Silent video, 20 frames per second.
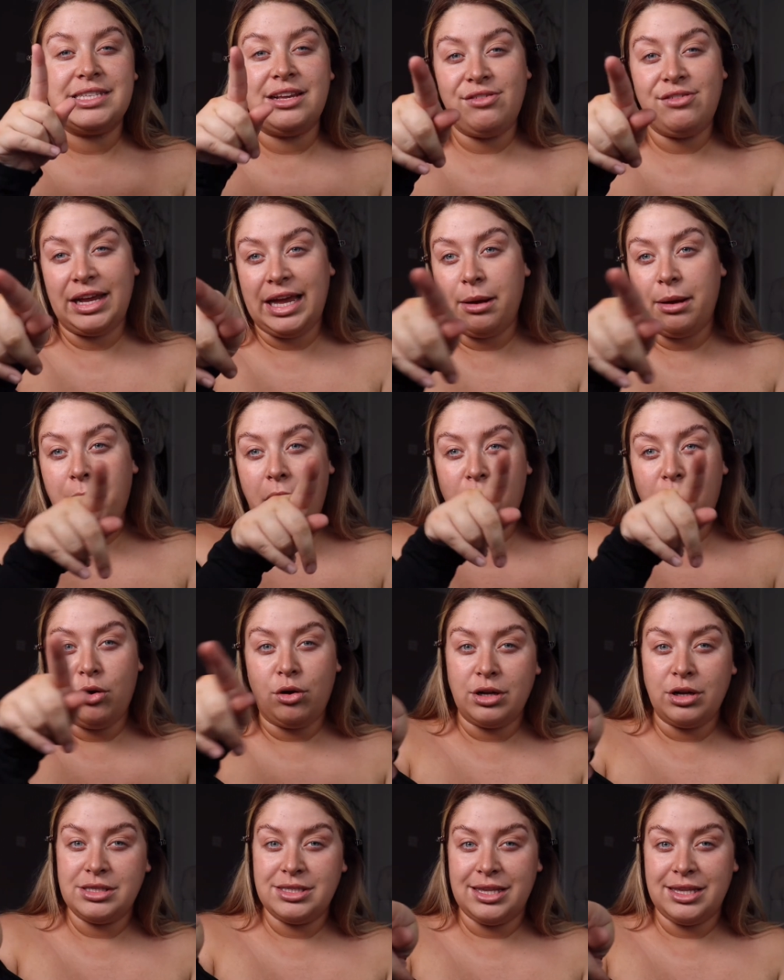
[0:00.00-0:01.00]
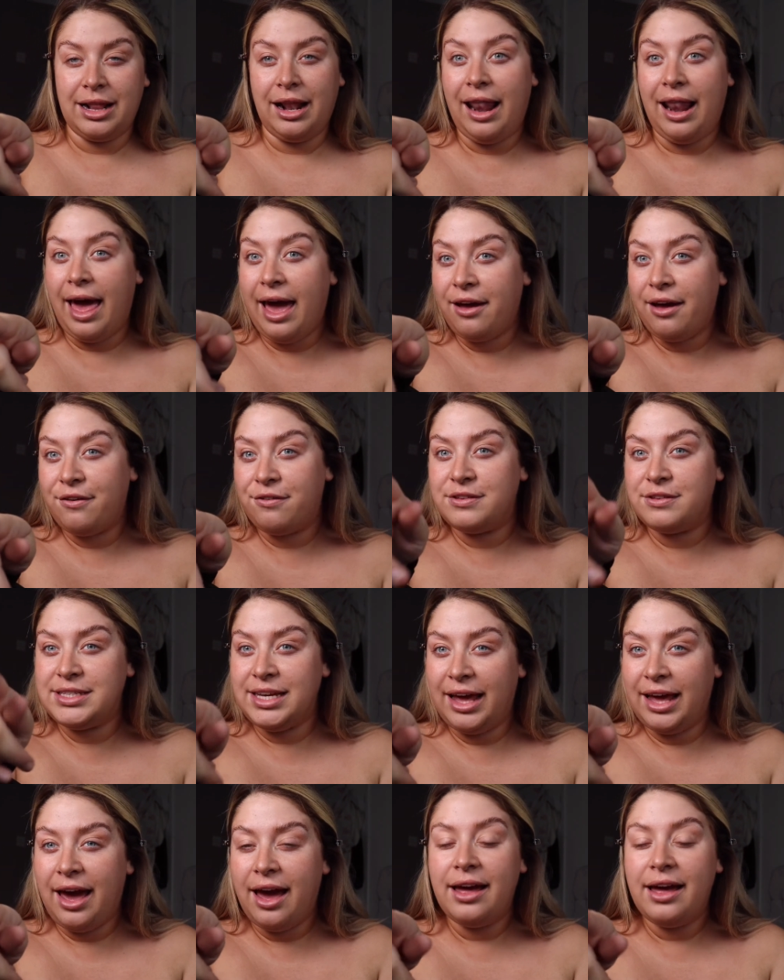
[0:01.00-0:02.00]
if you keep on looking to the left
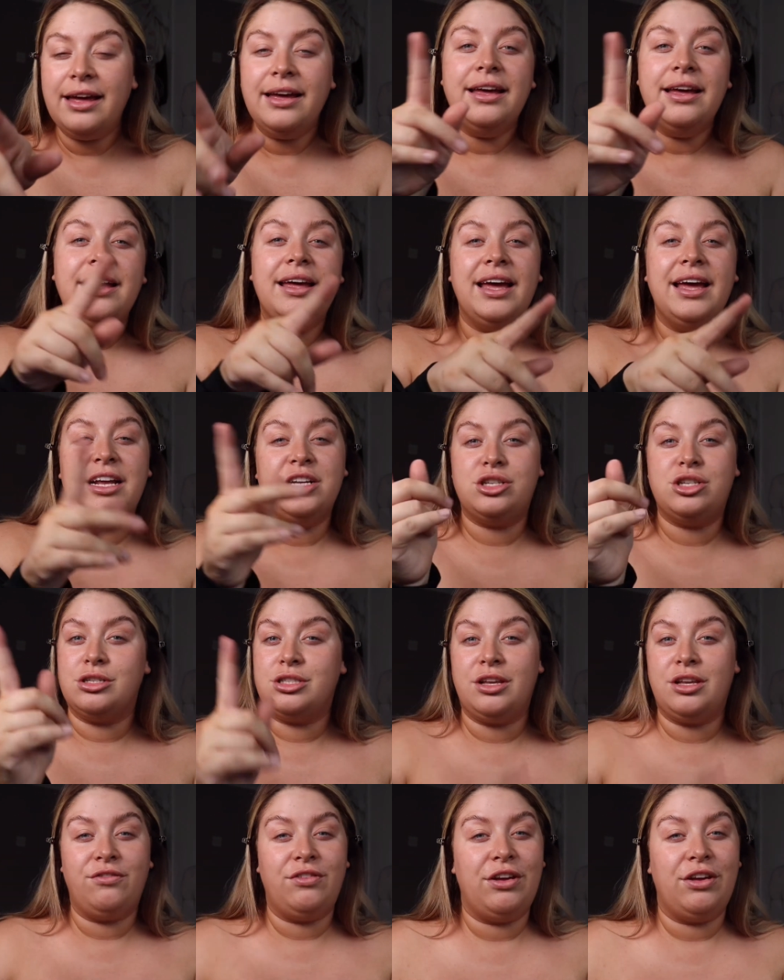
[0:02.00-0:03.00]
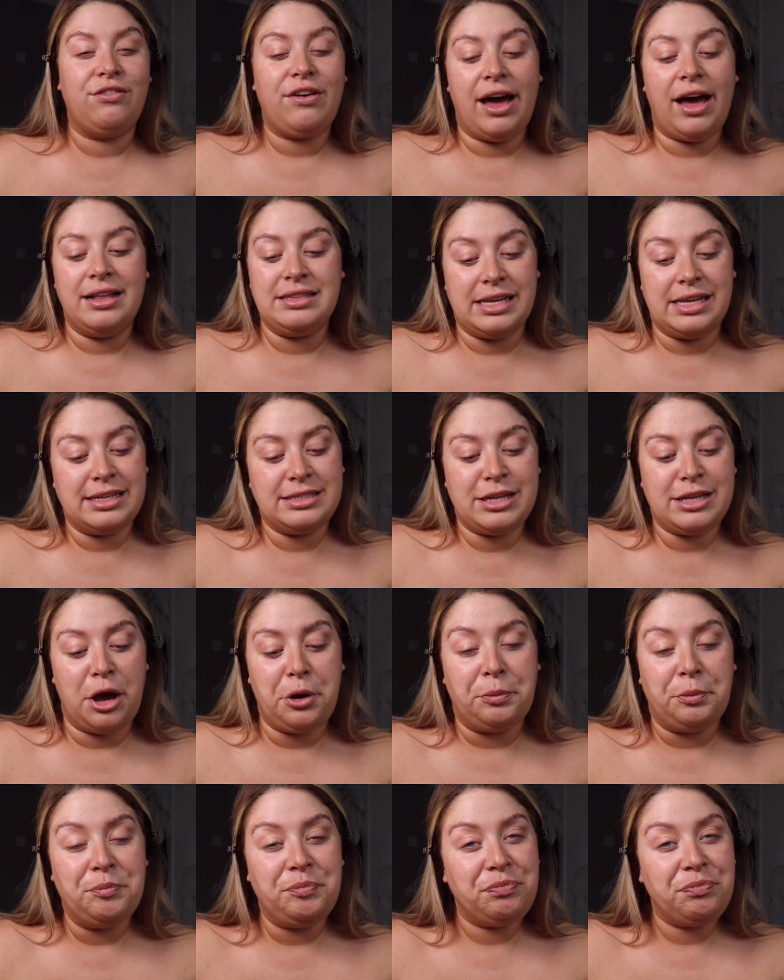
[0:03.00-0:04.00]
here it's just a viewfinder
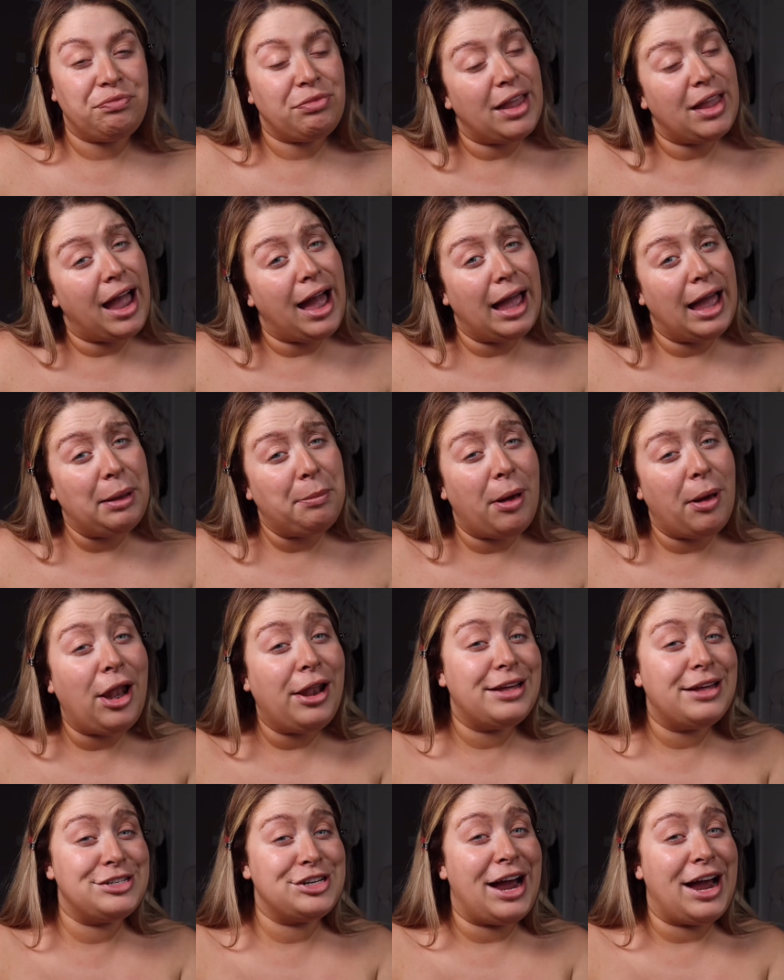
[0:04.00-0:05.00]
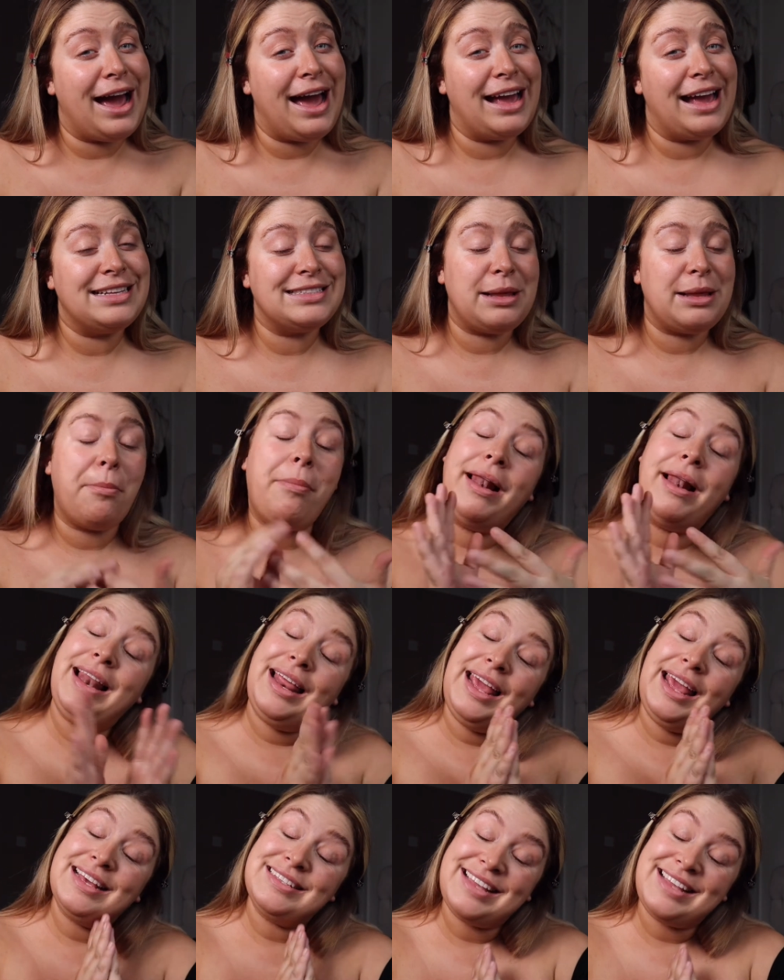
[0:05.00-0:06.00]
so I apologise
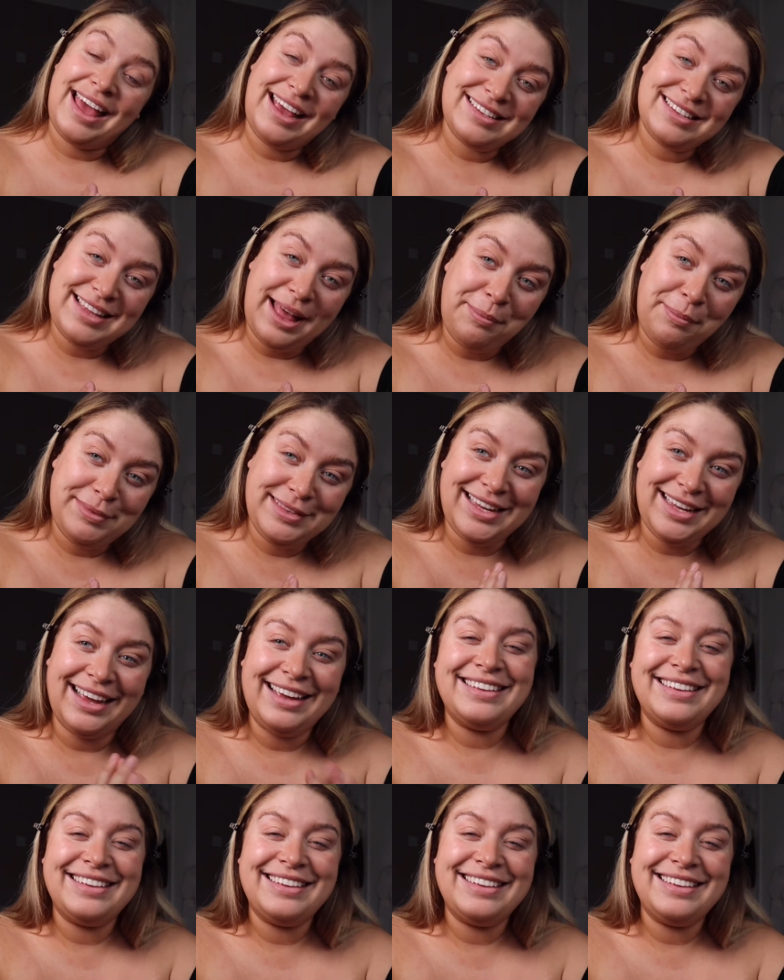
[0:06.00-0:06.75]
please accept it